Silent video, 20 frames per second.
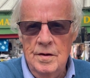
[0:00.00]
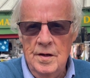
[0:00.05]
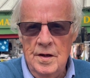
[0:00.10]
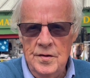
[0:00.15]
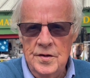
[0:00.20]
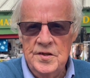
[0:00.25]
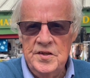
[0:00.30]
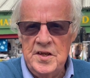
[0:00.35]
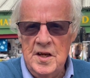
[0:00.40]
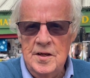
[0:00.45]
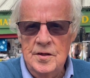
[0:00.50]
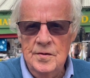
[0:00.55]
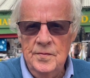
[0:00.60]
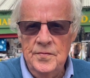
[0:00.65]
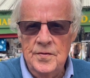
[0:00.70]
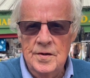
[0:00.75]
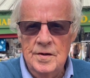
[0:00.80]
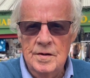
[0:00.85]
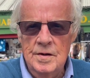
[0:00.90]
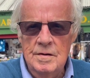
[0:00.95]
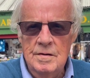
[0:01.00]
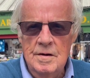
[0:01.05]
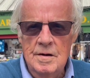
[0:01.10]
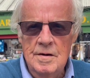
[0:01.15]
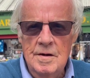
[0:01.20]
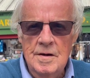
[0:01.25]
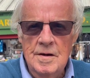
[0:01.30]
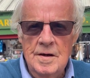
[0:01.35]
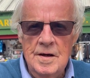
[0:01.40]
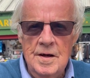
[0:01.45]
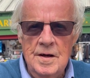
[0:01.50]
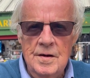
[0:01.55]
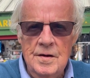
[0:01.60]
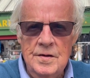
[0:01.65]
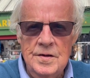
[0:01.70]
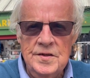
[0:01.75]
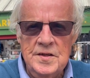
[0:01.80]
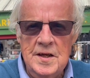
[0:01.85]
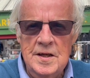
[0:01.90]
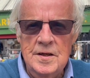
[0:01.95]
side of the
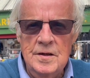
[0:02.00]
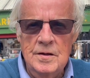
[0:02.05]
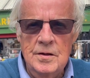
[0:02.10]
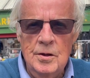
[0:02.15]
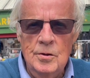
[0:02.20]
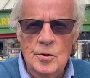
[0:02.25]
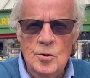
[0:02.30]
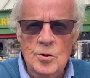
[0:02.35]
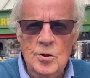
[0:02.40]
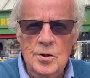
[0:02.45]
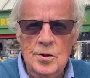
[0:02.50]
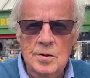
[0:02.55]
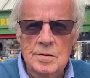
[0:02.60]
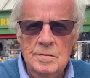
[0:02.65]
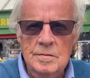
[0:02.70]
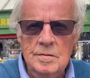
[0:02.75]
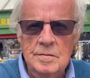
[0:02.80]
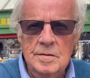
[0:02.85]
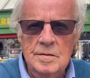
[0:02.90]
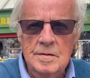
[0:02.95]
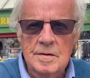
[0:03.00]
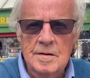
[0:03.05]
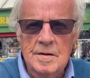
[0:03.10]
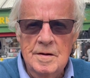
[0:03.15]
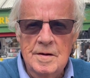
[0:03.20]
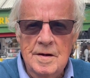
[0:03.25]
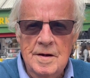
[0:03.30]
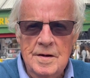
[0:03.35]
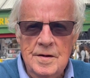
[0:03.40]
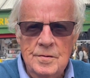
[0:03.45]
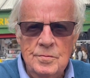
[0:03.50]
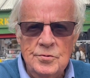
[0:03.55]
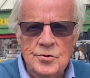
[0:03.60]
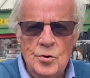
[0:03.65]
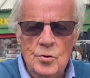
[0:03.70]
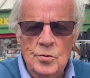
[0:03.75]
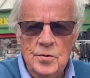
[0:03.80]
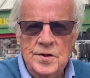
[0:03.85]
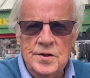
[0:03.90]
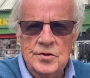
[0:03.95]
loch. There was
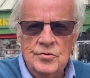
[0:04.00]
all these